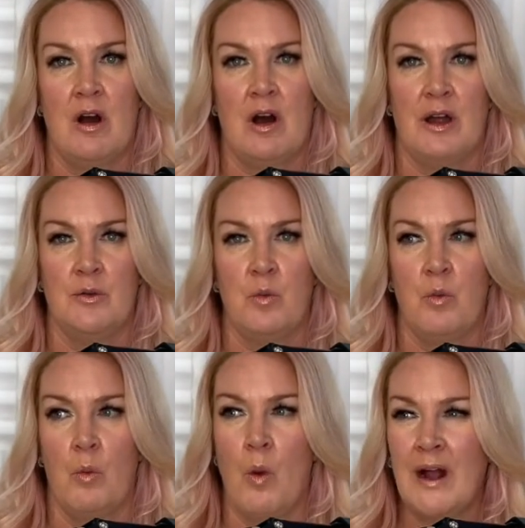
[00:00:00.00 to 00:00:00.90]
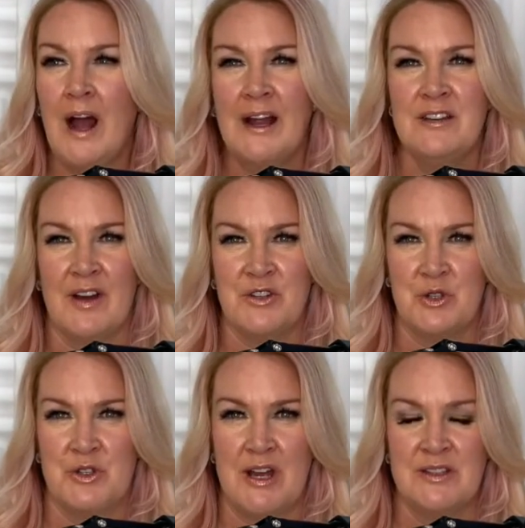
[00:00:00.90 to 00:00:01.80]
on what kind of
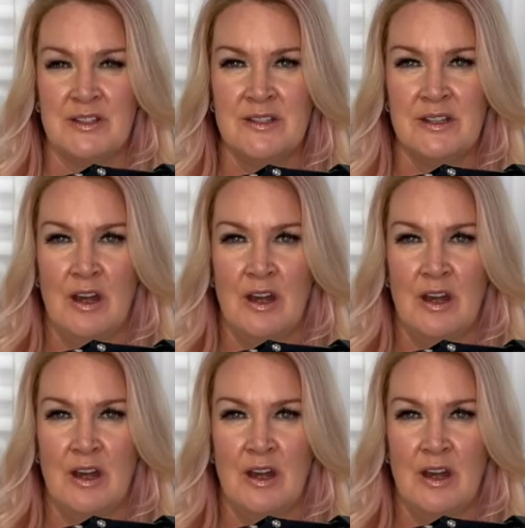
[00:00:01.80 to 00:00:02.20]
exercises